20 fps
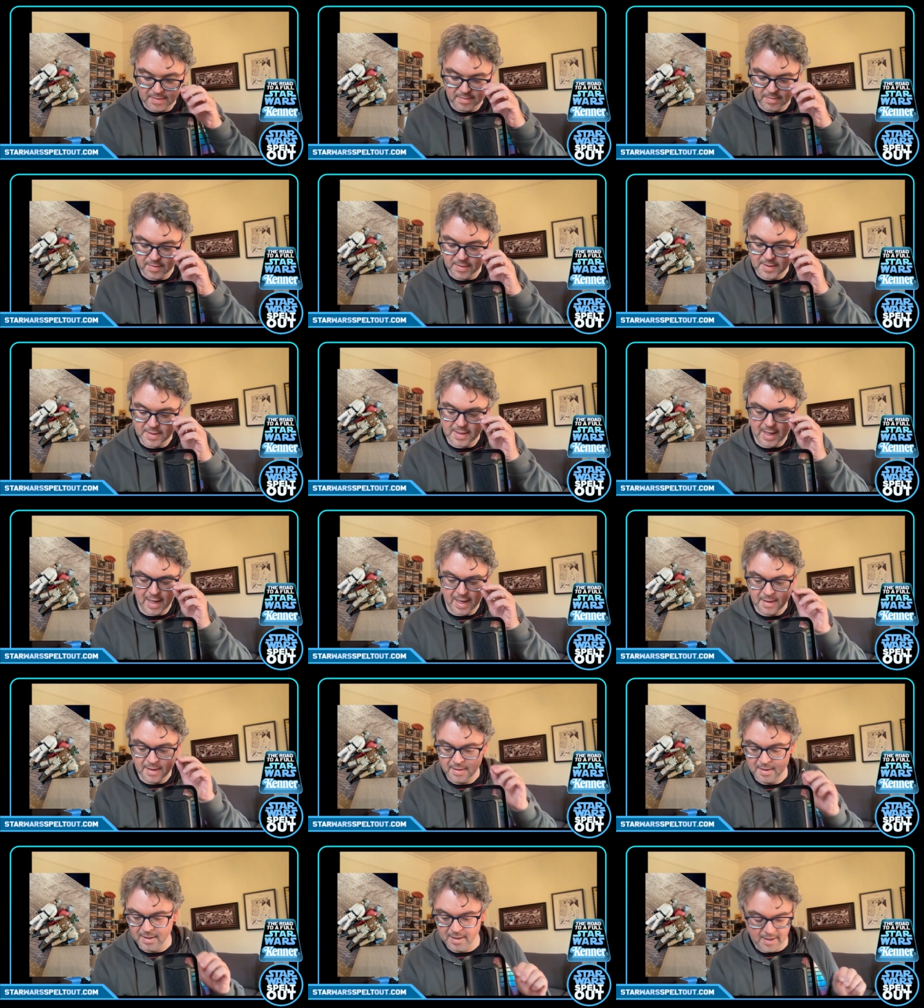We'll see.
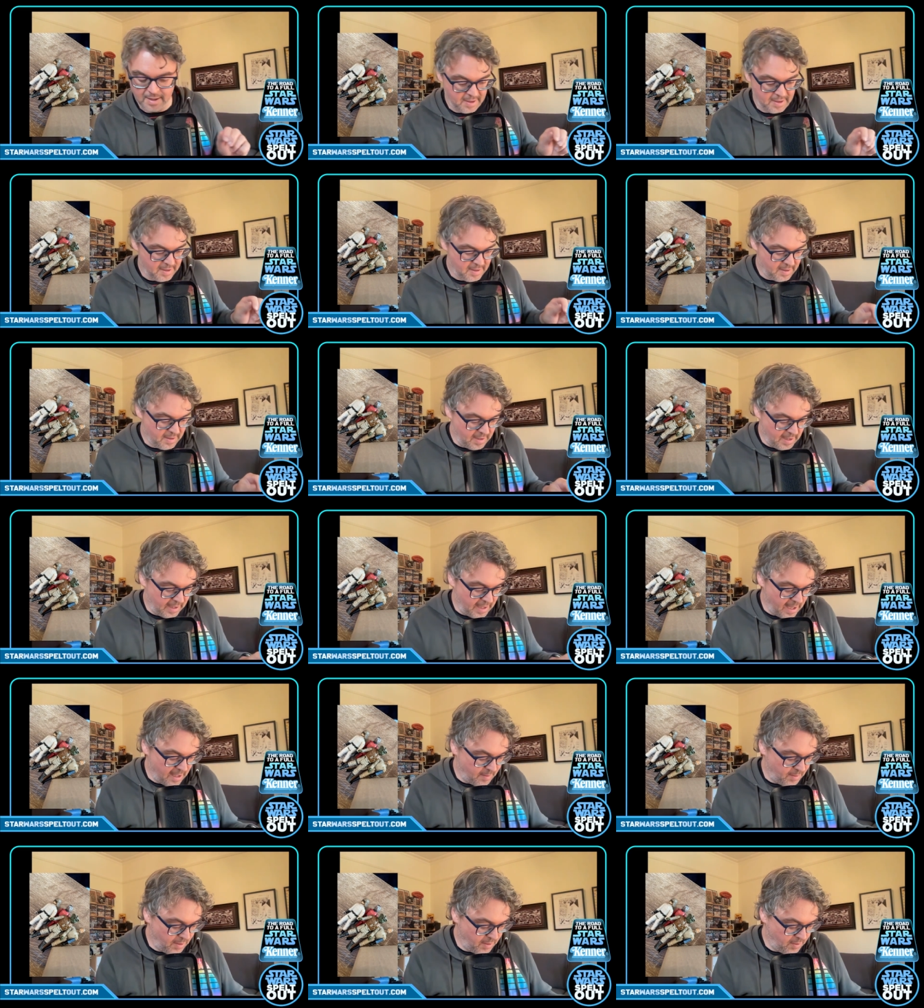
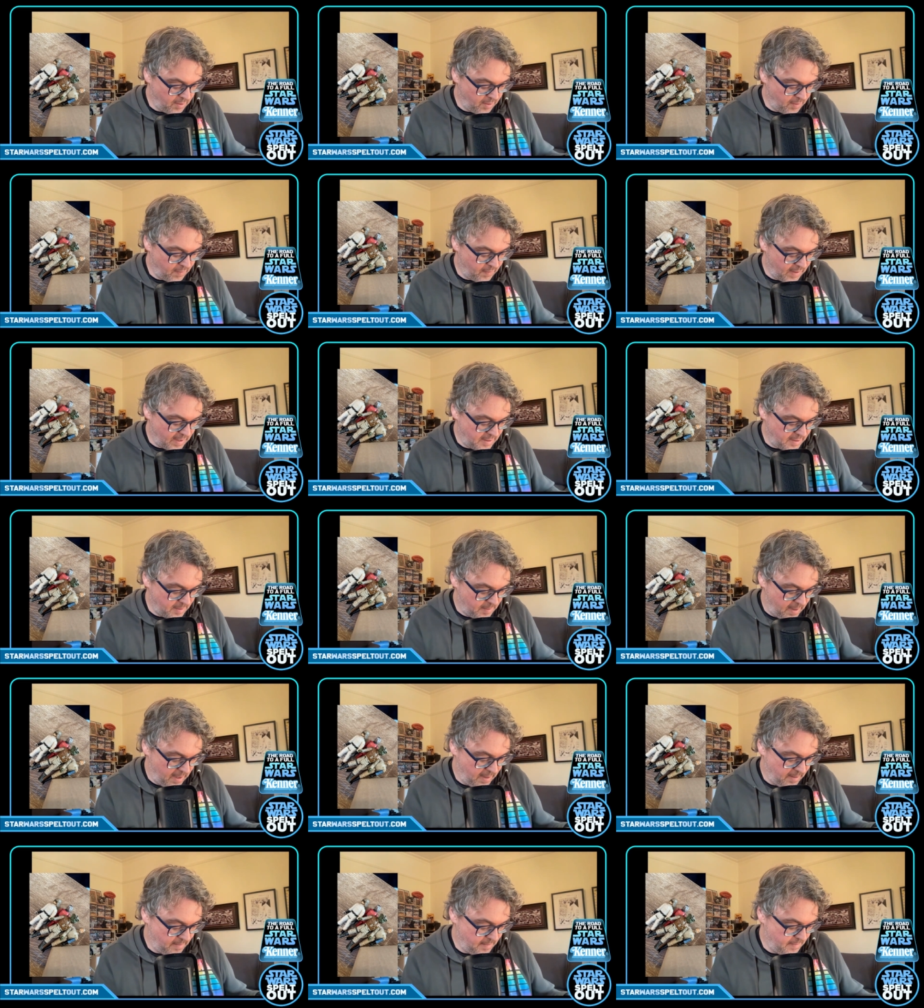Again, not too fussed
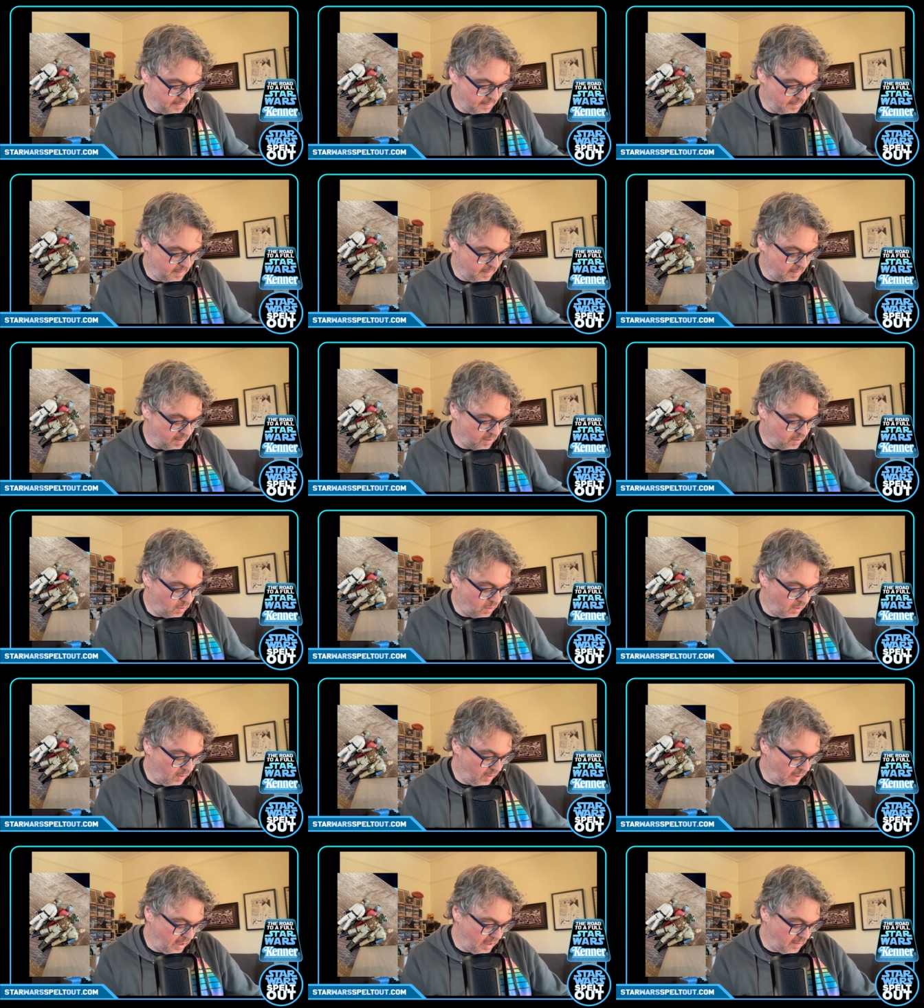about
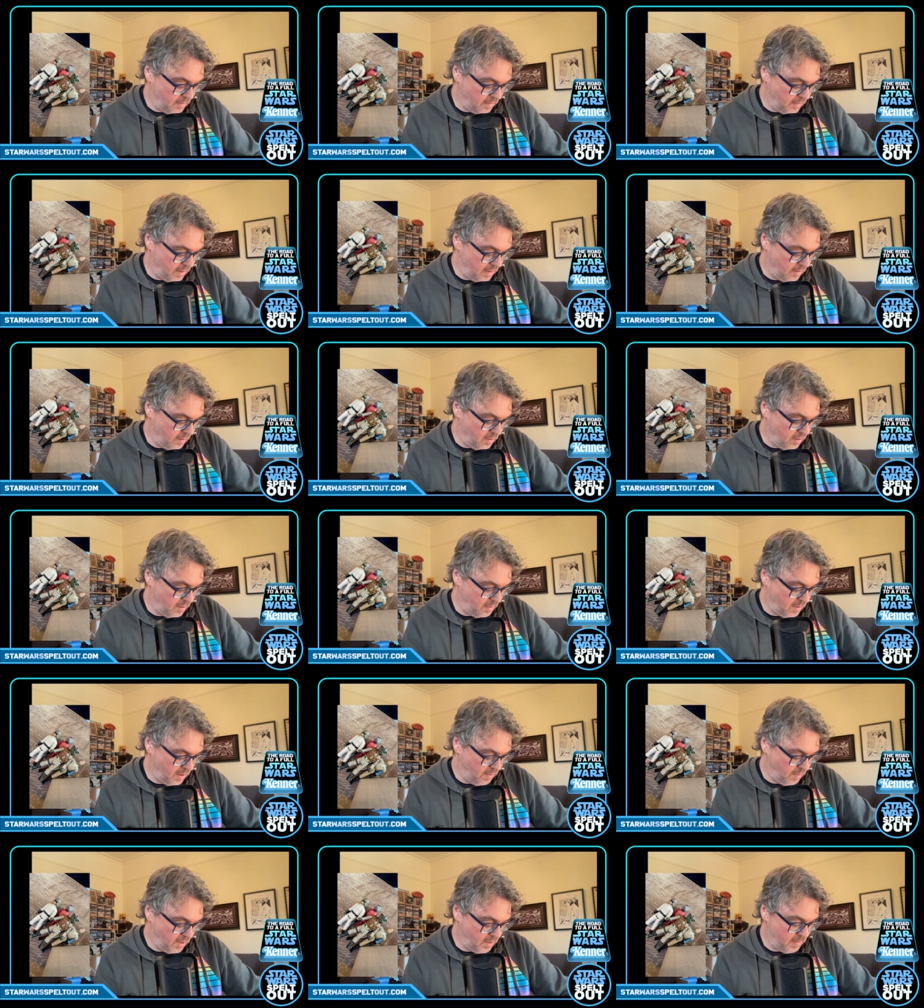quality in too many
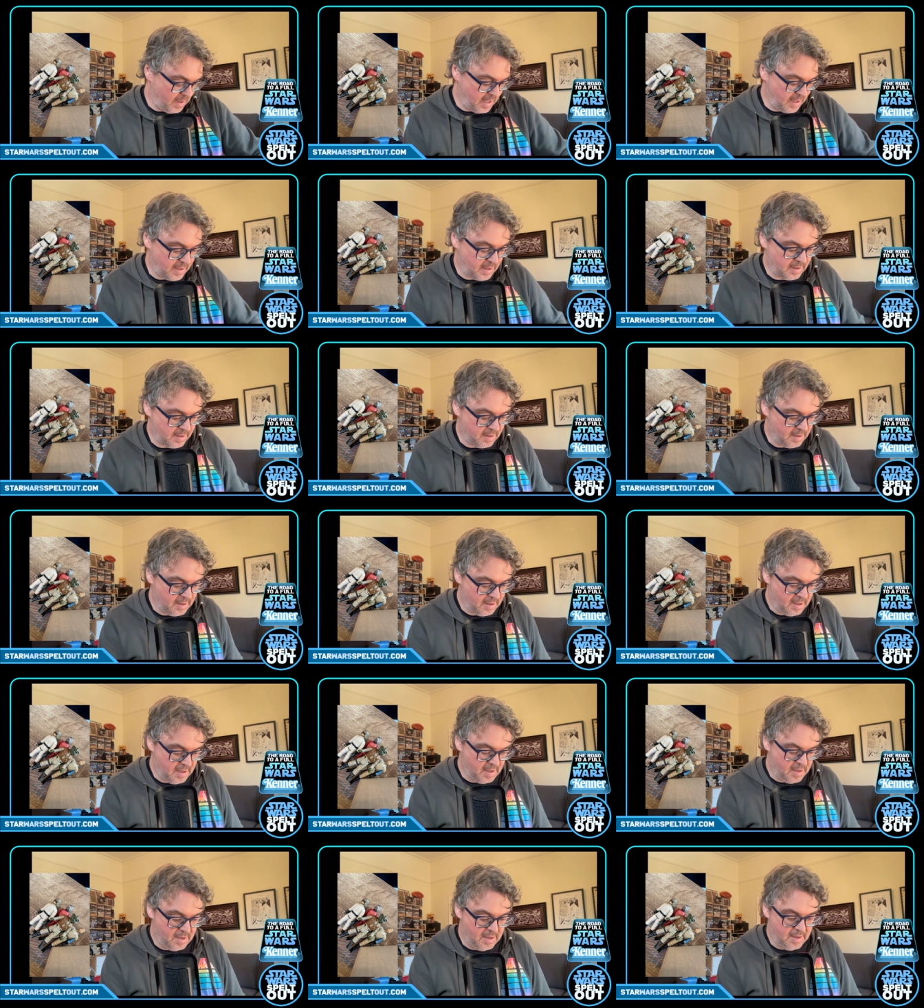respects,
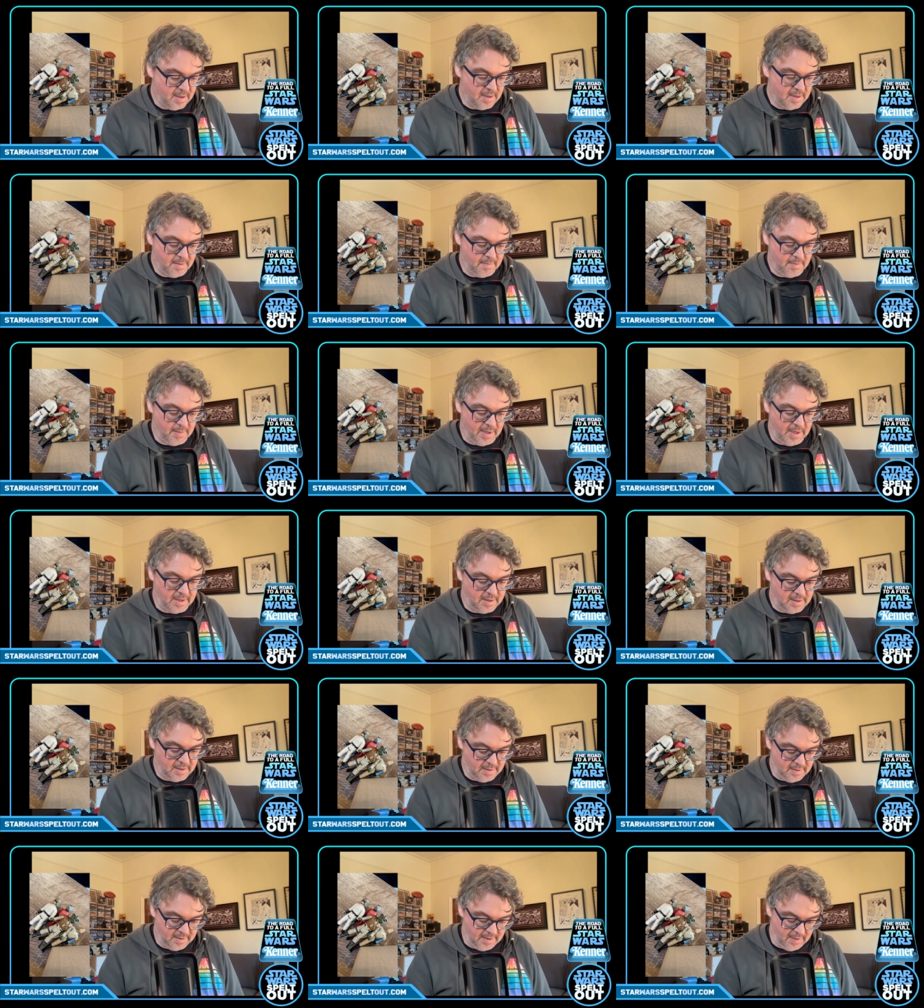but
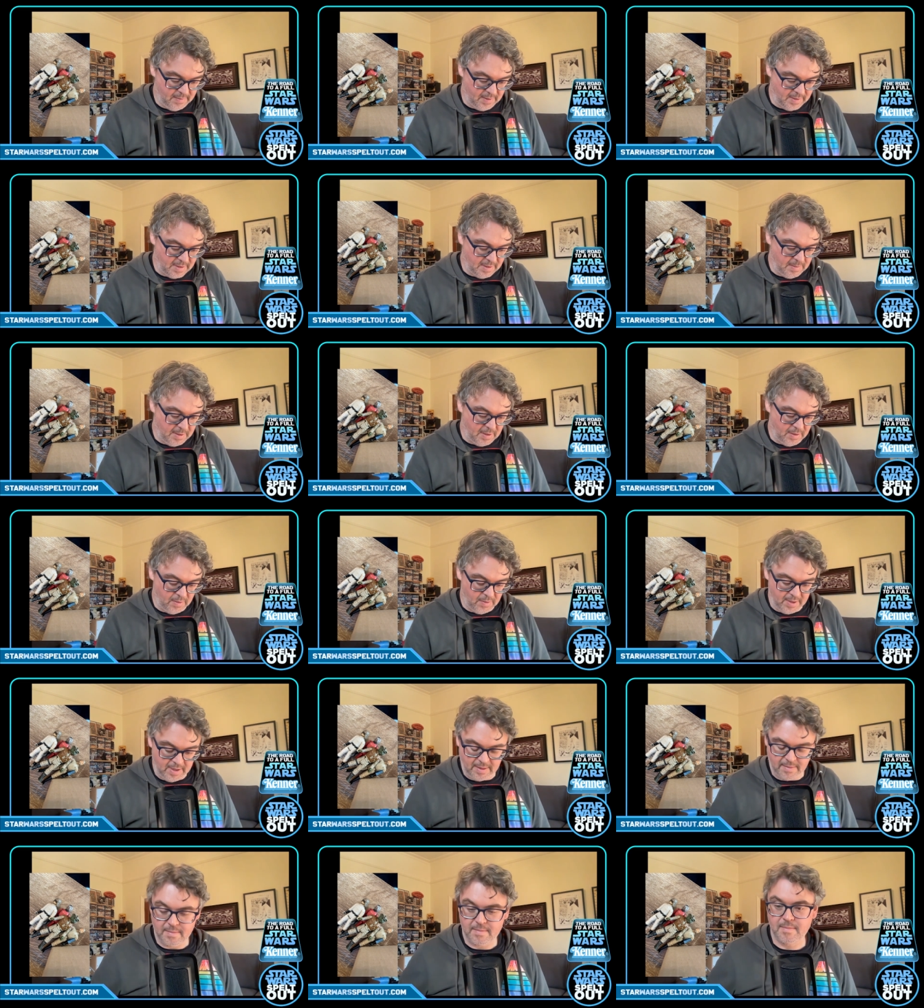that one's a bit
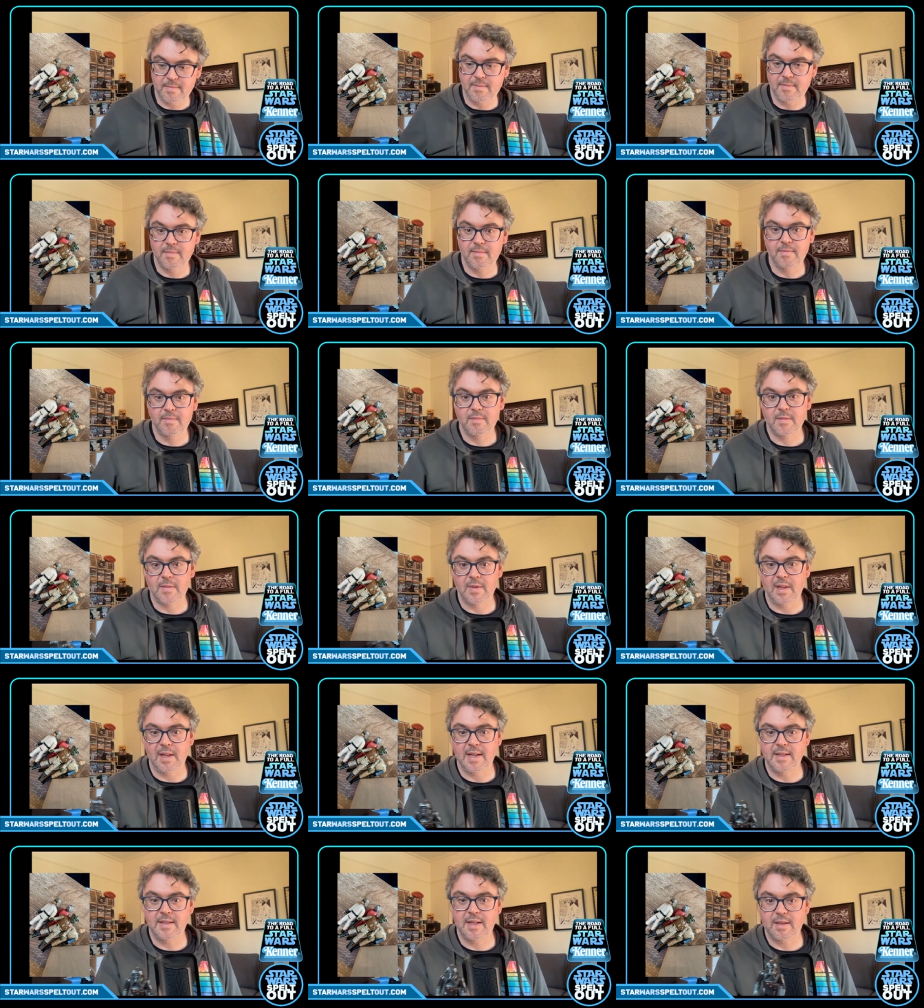annoying.
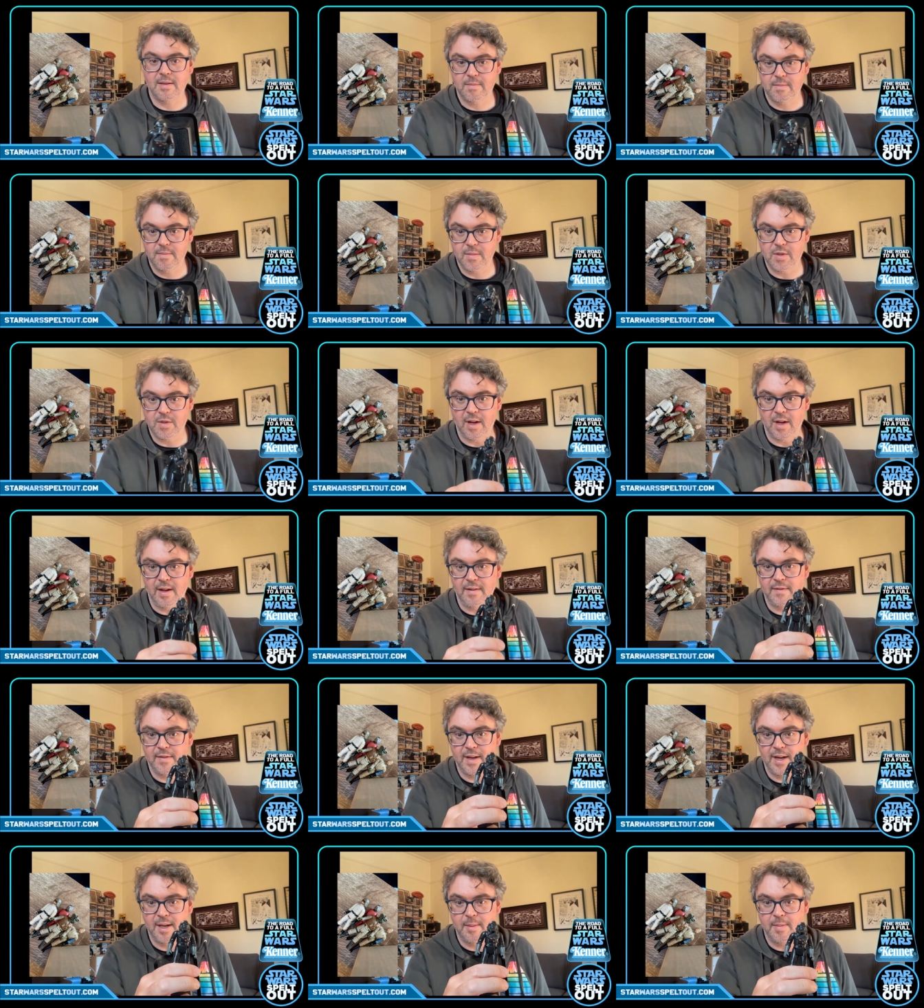Classic TIE
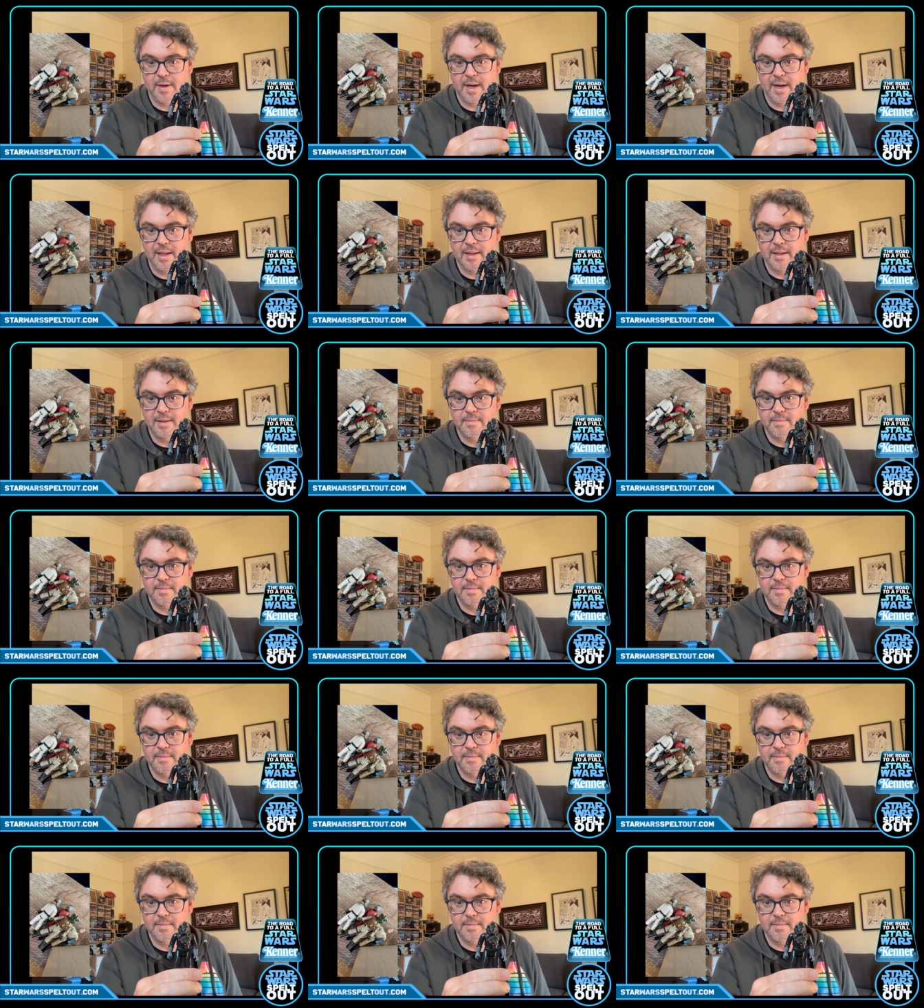fighter pilot.